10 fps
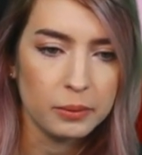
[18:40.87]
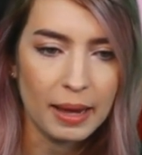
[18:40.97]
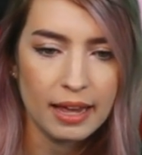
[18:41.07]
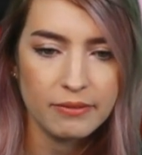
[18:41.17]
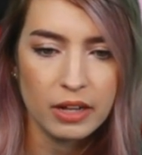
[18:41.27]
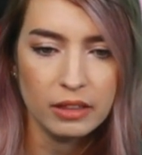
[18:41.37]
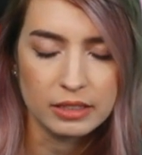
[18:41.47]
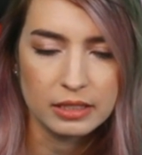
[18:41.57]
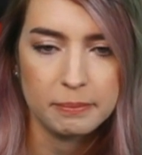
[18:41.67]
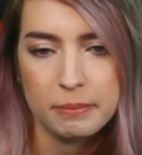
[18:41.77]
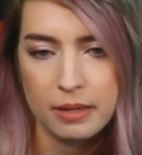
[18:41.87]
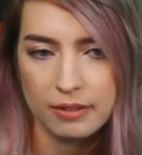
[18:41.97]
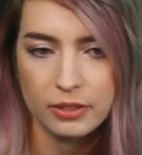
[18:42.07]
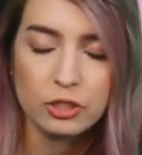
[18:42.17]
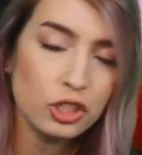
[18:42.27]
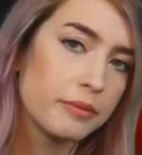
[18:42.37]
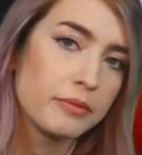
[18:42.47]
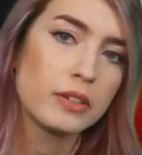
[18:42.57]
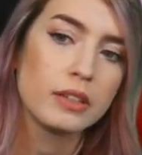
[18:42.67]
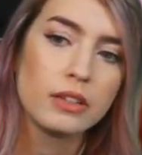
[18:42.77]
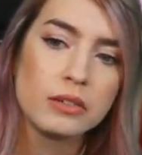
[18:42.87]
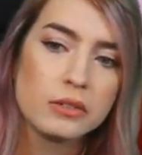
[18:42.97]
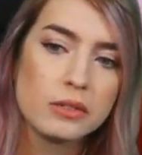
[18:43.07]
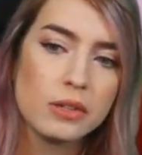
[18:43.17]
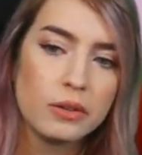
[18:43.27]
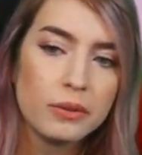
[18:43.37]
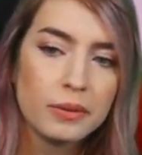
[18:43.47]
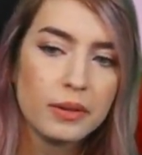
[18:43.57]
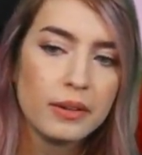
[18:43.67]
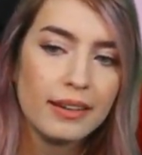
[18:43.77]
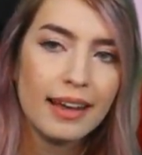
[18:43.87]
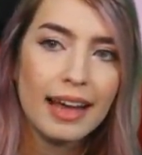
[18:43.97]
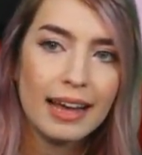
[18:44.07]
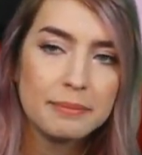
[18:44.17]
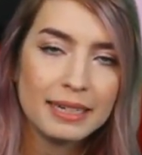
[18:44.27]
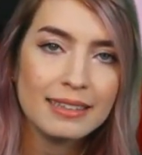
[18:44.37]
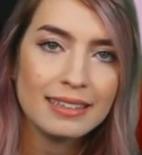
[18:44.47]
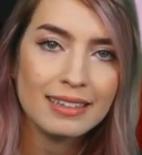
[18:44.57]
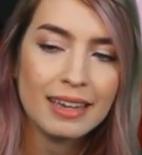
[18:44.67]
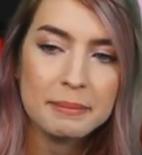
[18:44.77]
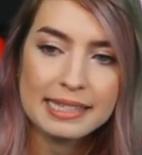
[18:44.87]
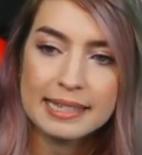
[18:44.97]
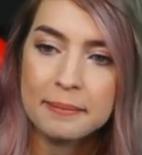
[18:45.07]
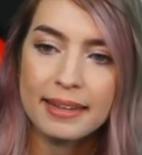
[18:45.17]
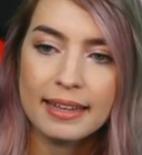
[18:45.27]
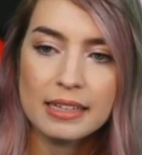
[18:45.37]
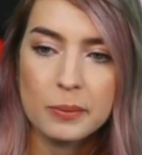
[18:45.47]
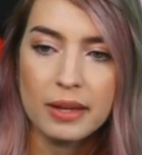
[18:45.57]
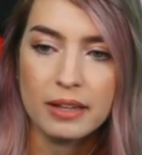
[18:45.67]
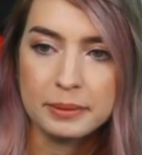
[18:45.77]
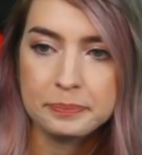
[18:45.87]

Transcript: I have not looked up viewership for it, though, so apparently I missed something as well.